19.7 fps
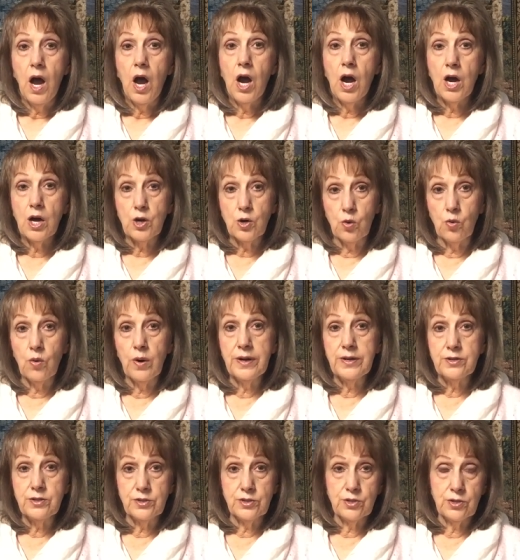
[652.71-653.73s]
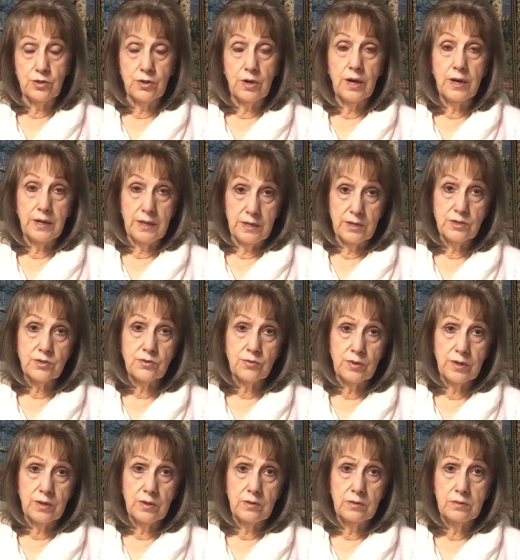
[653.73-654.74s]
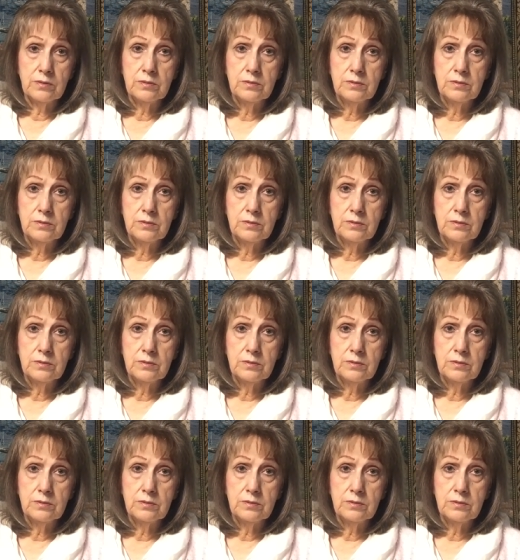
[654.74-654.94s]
are going to turn on Israel.